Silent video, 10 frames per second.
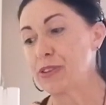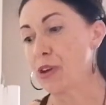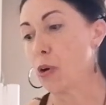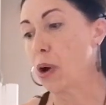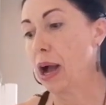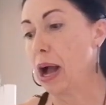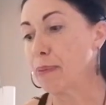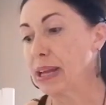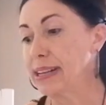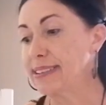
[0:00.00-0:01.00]
So
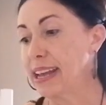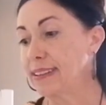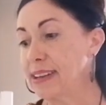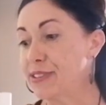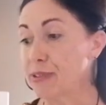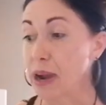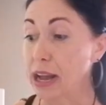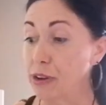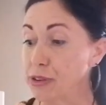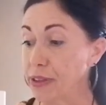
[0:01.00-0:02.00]
I'm going to take these
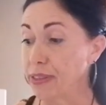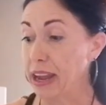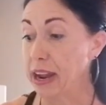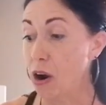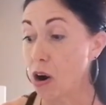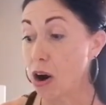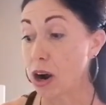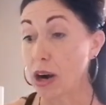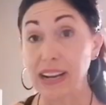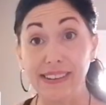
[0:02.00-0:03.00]
Serranos. They
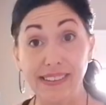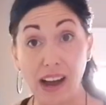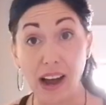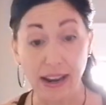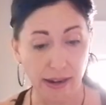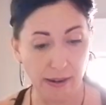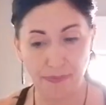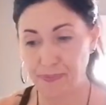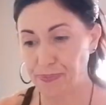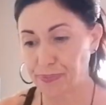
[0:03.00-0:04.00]
are done.
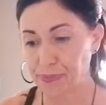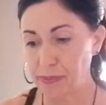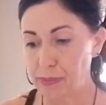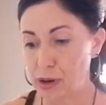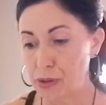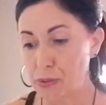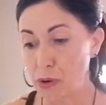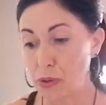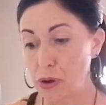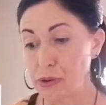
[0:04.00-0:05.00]
I'm going to
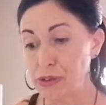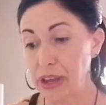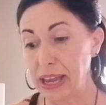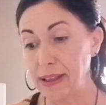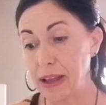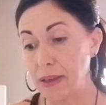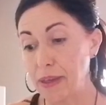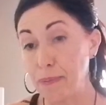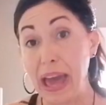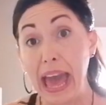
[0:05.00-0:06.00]
throw those in
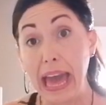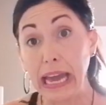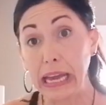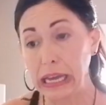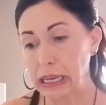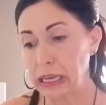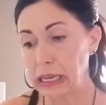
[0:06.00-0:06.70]
the bag.